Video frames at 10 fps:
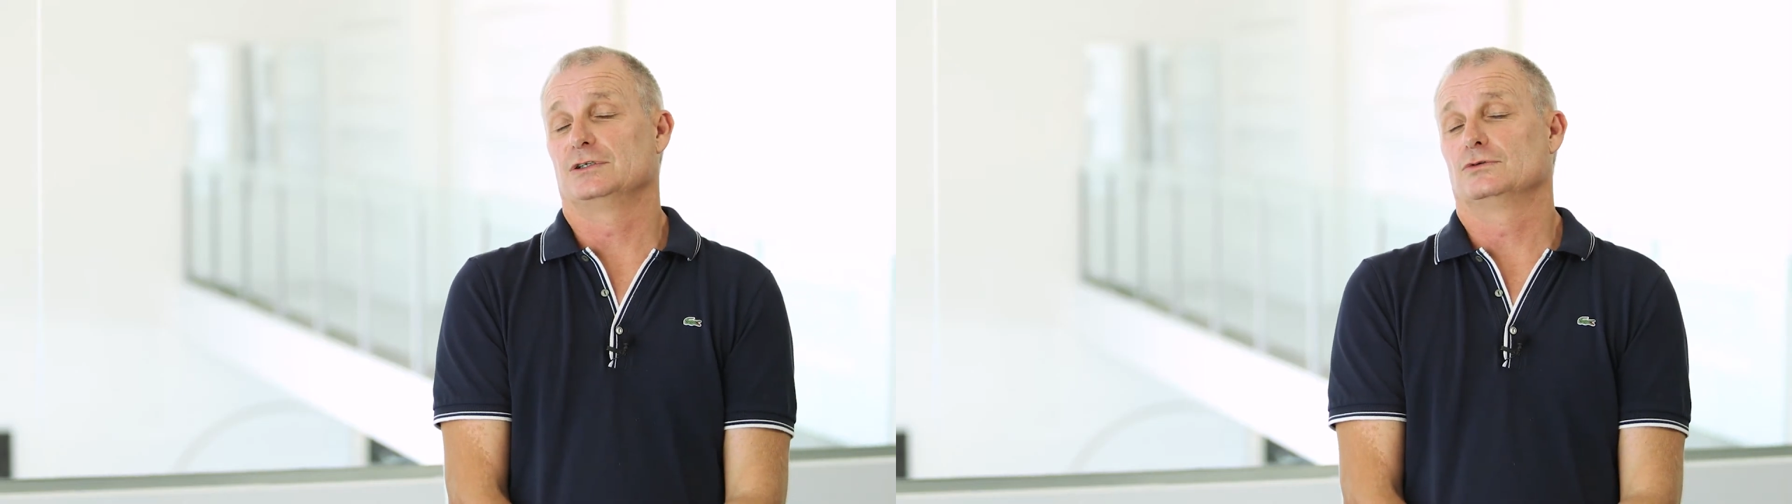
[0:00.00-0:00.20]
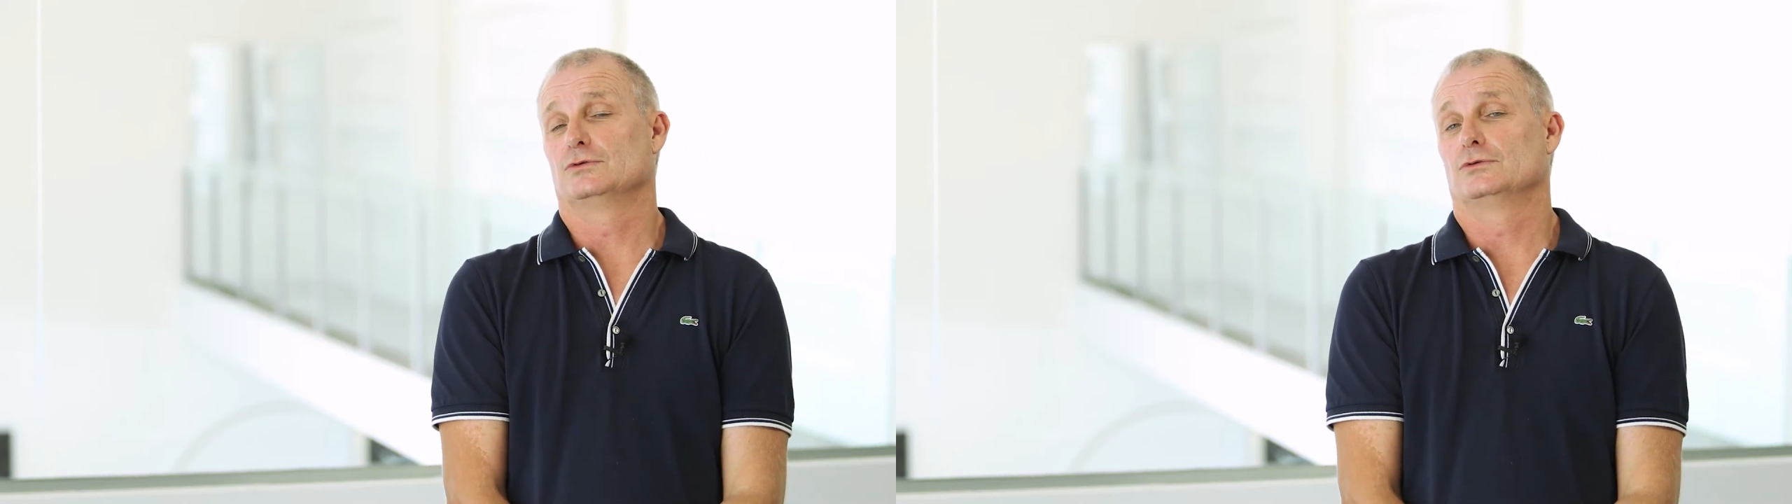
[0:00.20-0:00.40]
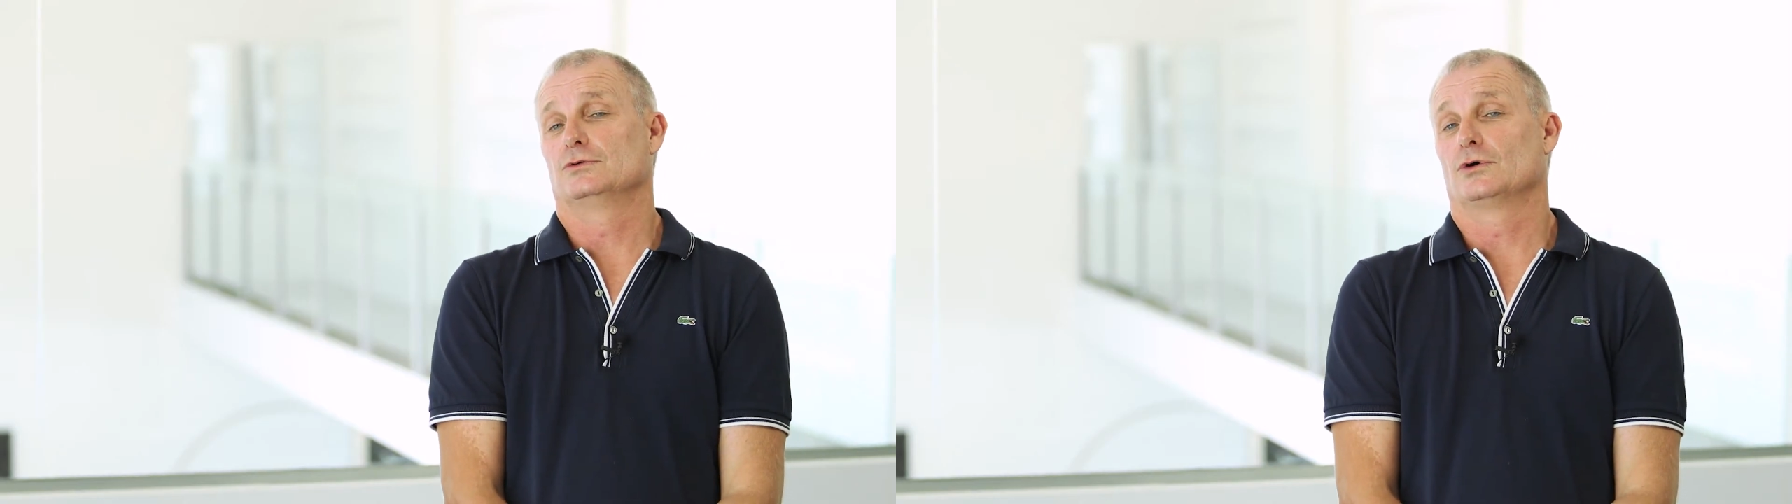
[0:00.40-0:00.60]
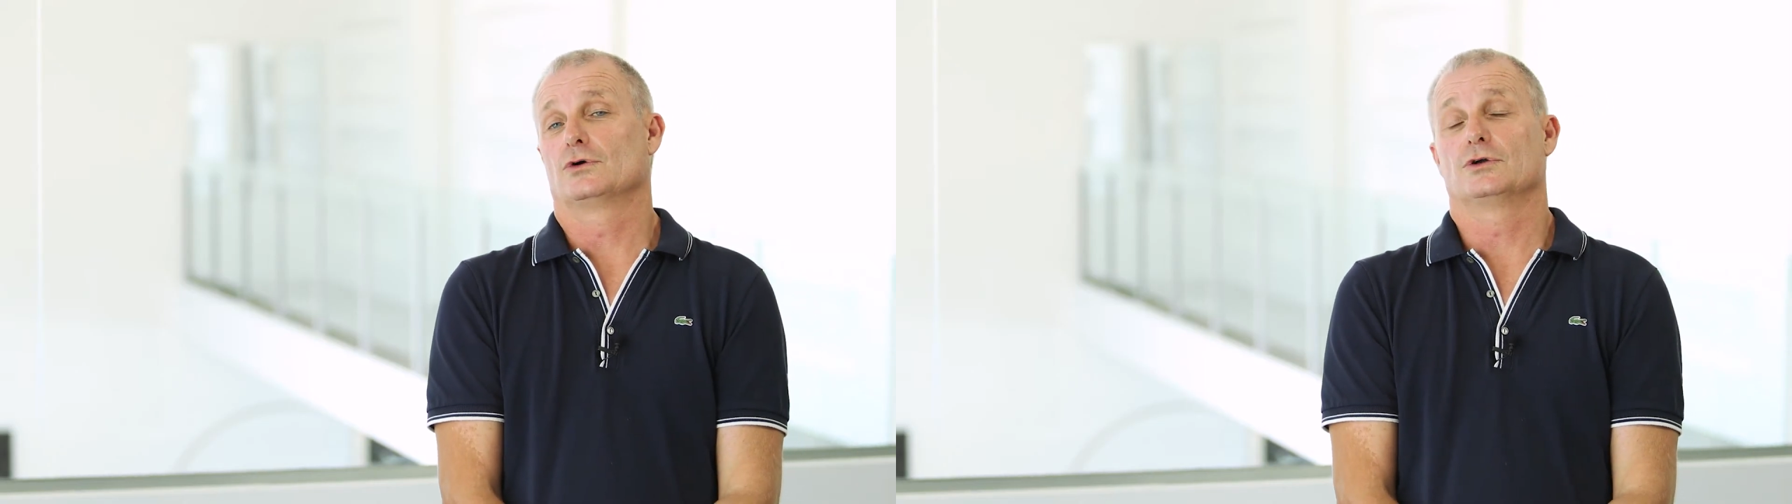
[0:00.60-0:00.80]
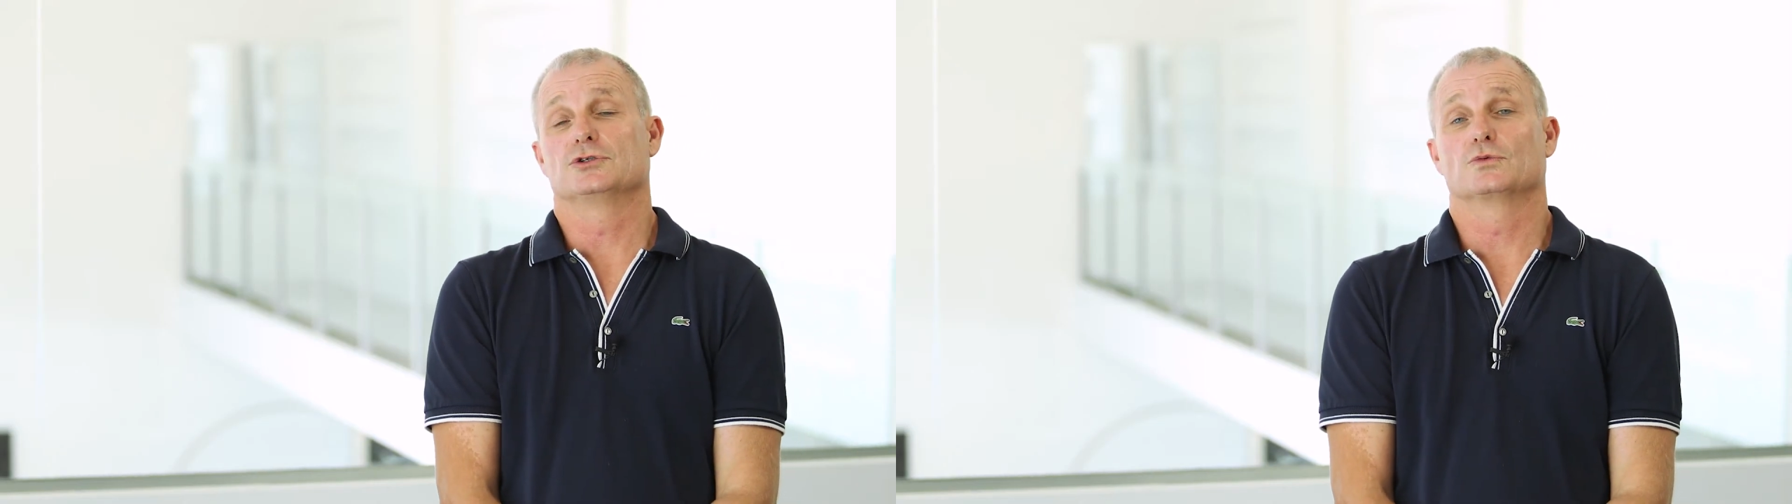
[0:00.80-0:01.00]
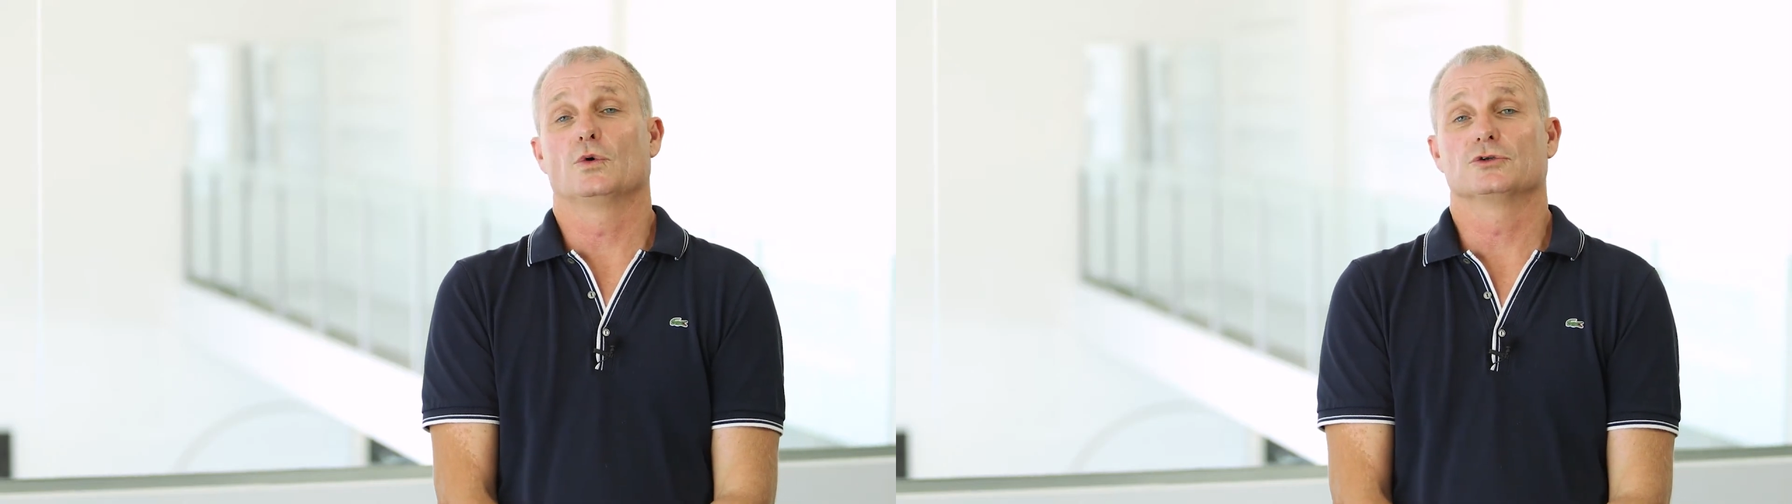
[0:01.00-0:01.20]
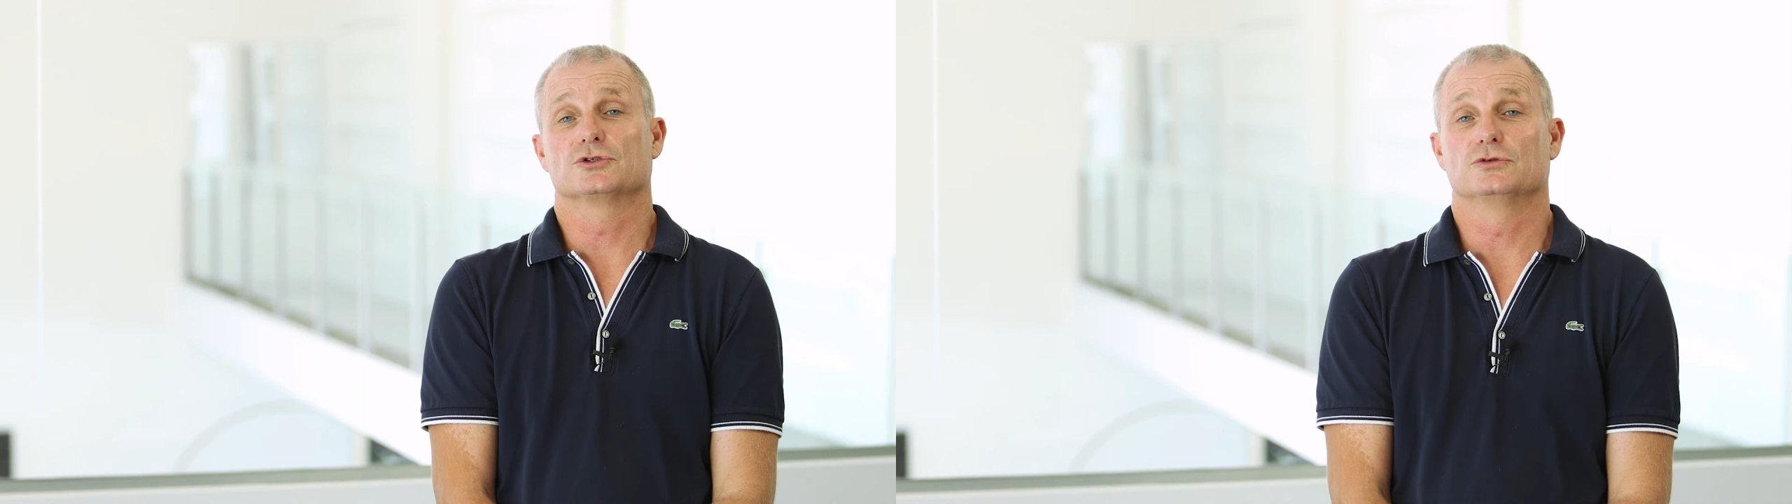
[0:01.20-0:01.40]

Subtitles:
You're not going to want